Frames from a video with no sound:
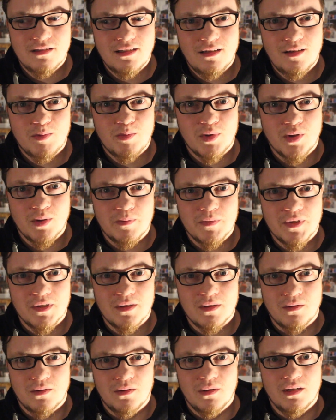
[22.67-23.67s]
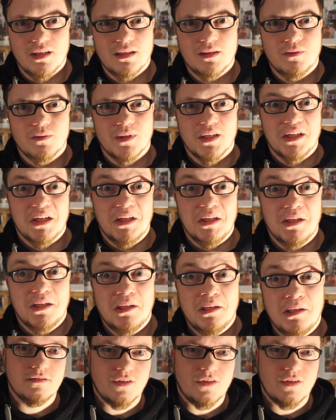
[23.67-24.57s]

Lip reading: teleprompter really quickly?